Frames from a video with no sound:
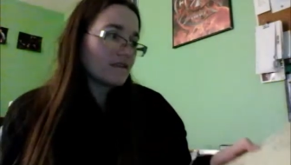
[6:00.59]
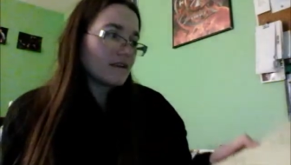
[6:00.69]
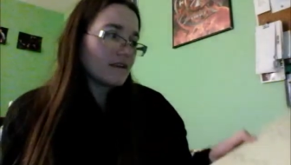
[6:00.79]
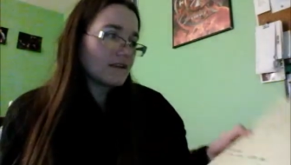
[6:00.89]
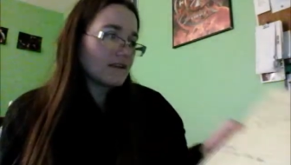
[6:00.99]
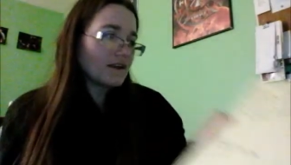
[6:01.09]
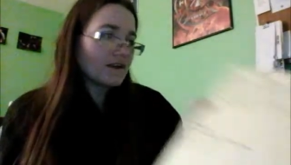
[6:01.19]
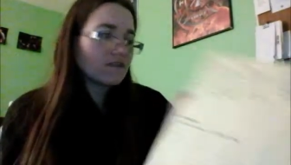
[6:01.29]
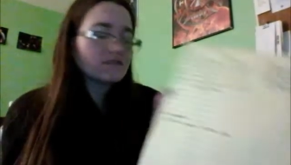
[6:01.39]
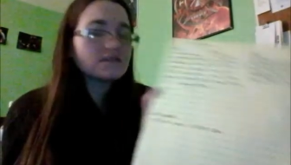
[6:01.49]
And not
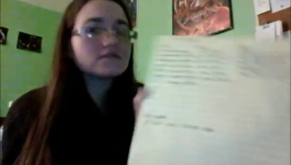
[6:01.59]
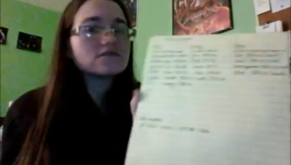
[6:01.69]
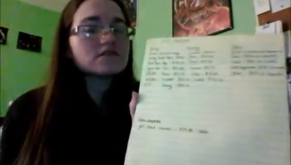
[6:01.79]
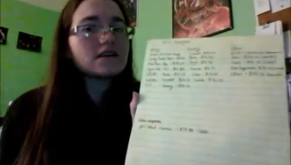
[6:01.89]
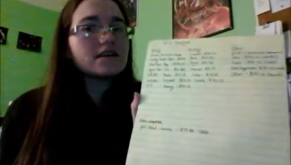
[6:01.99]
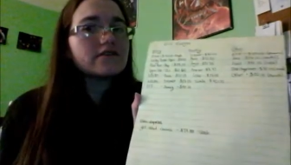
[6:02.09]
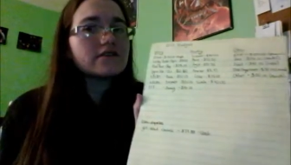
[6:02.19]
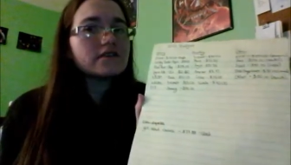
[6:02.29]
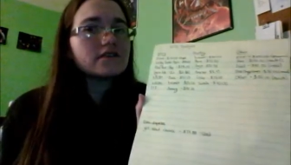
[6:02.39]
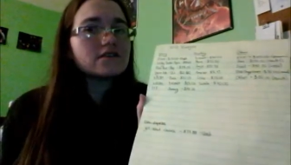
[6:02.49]
all of these are done
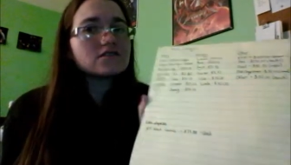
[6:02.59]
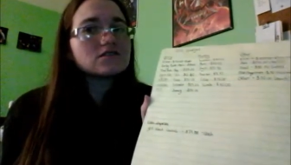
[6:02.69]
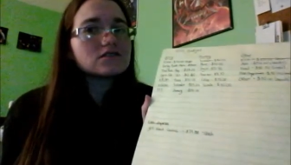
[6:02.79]
every year, it